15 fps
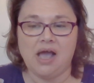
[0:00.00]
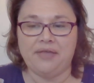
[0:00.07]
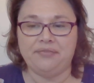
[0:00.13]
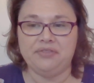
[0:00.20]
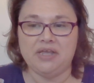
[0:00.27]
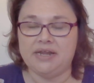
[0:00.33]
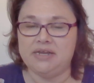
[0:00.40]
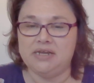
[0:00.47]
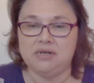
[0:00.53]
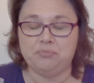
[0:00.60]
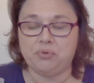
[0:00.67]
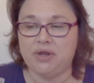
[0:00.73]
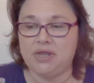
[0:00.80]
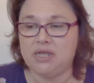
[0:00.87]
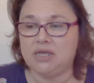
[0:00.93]
think I need a
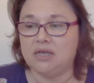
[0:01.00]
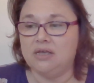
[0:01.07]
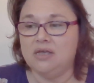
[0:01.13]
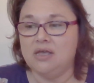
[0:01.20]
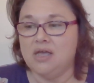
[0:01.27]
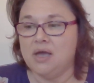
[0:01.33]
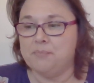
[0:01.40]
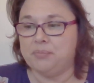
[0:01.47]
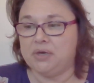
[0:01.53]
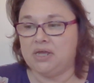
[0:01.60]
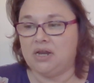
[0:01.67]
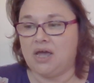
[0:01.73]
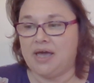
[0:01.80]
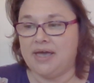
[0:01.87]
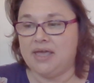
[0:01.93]
break.
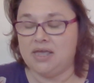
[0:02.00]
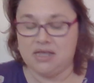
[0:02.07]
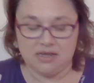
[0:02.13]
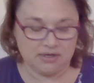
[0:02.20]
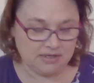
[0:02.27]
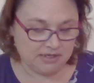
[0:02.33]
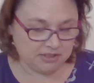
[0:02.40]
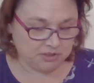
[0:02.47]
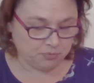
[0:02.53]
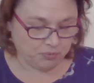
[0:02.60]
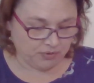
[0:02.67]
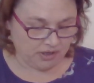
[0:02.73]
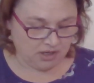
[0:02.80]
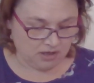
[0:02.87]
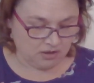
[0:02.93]
But I need to
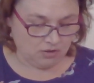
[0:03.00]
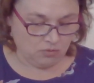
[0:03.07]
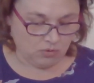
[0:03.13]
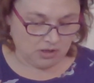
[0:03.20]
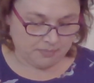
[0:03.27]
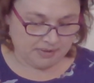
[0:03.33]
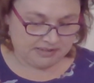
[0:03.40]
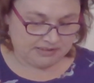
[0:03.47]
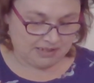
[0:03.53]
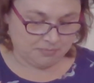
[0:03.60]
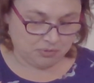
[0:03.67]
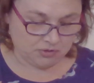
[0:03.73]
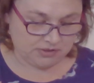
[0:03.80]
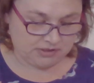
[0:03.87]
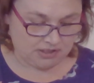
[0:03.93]
bring one of my
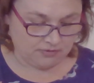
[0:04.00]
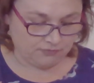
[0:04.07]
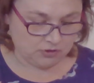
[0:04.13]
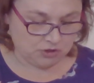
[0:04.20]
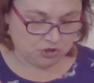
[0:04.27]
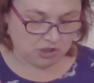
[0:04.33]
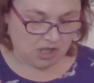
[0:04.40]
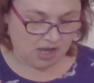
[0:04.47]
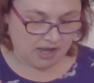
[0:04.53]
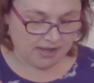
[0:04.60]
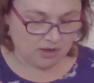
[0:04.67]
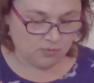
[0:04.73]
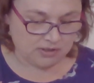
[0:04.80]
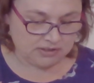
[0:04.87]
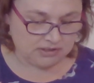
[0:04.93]
samplers in for July.
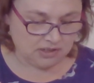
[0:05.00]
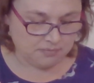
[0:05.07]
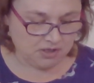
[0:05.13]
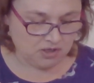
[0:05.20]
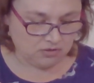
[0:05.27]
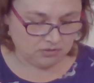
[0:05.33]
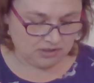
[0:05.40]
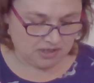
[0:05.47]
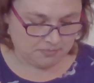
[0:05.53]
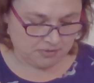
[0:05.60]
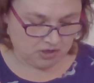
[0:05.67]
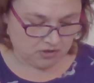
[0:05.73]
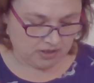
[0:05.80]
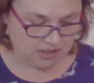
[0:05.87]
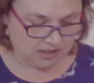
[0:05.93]
It was going to be Early
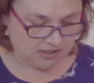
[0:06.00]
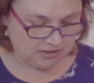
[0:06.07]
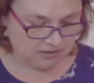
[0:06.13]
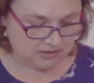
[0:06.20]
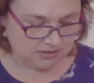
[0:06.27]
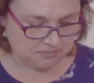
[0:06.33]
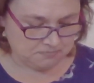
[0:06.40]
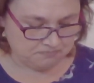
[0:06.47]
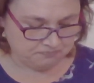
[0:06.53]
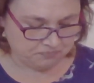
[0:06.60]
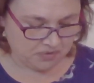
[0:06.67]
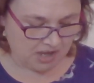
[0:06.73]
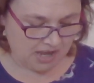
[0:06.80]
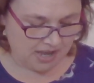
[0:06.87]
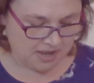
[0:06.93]
Americans,
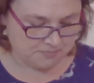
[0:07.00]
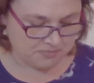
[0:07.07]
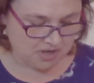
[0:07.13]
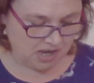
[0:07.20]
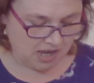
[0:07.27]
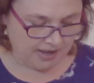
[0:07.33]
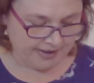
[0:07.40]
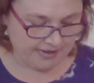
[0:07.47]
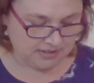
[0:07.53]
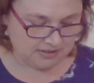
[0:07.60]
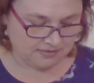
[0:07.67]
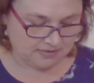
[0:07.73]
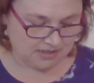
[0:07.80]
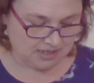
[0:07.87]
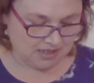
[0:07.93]
I am kind
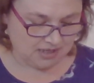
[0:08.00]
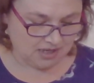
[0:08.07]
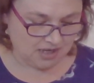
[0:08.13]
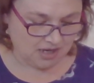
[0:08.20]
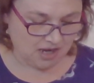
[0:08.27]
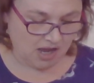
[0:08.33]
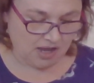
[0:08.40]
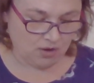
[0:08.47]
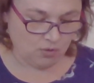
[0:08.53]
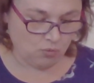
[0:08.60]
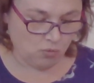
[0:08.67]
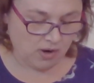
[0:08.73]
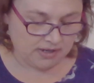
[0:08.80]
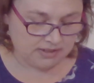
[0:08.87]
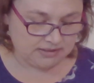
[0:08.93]
of thinking I
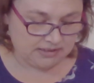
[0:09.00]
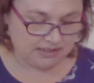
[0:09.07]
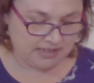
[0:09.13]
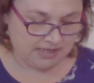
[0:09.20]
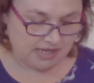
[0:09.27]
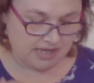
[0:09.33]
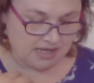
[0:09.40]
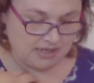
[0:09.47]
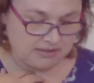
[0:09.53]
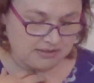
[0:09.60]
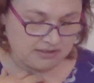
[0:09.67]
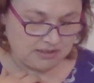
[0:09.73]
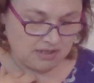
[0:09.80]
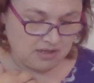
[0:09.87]
want to get,